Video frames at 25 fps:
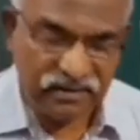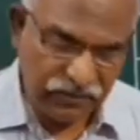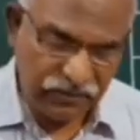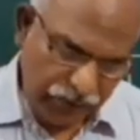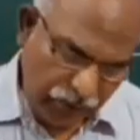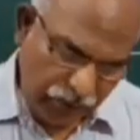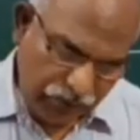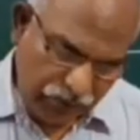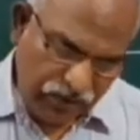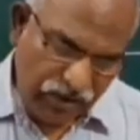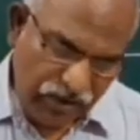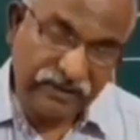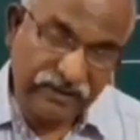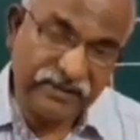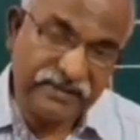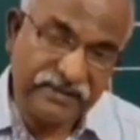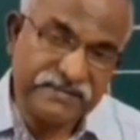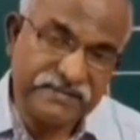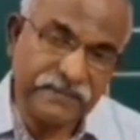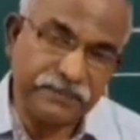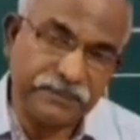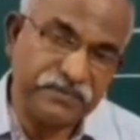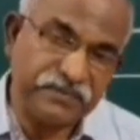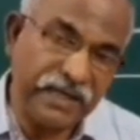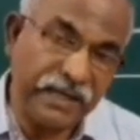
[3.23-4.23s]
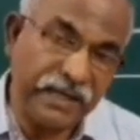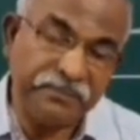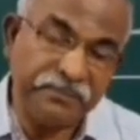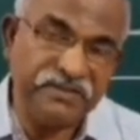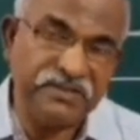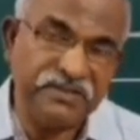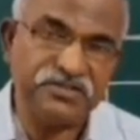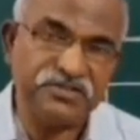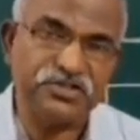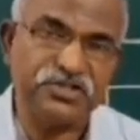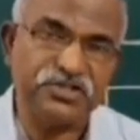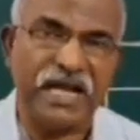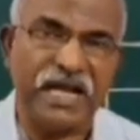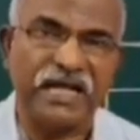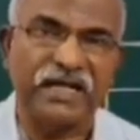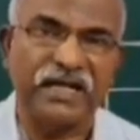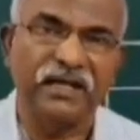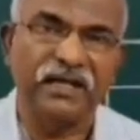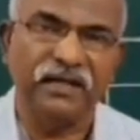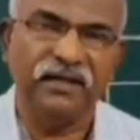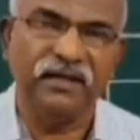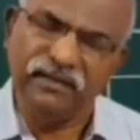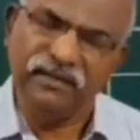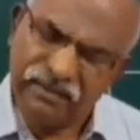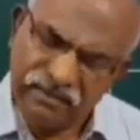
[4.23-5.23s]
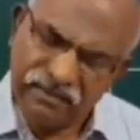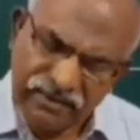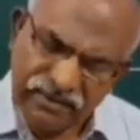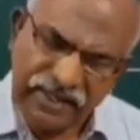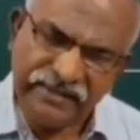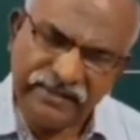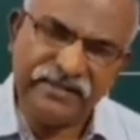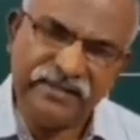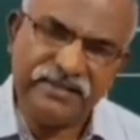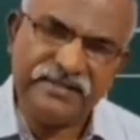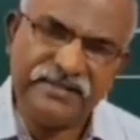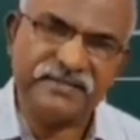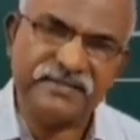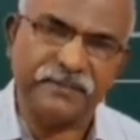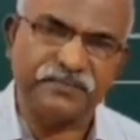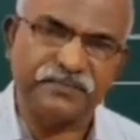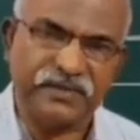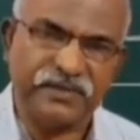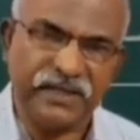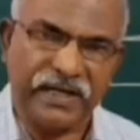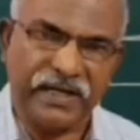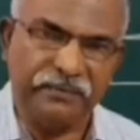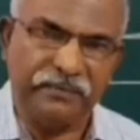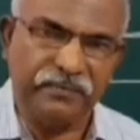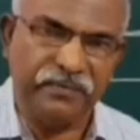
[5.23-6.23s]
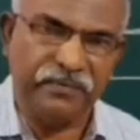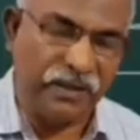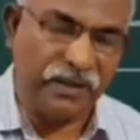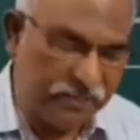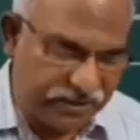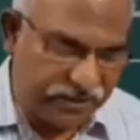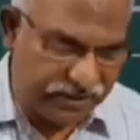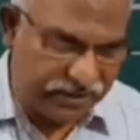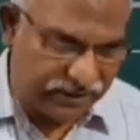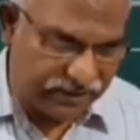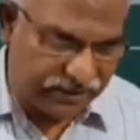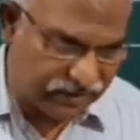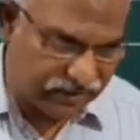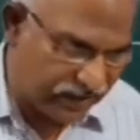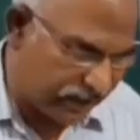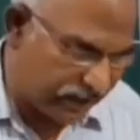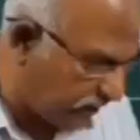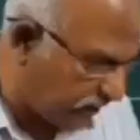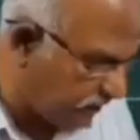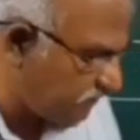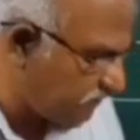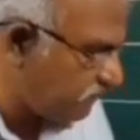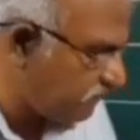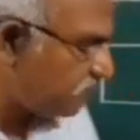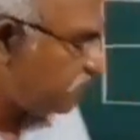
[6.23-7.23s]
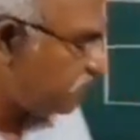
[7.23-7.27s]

If you have not yet subscribed this channel, kindly subscribe immediately.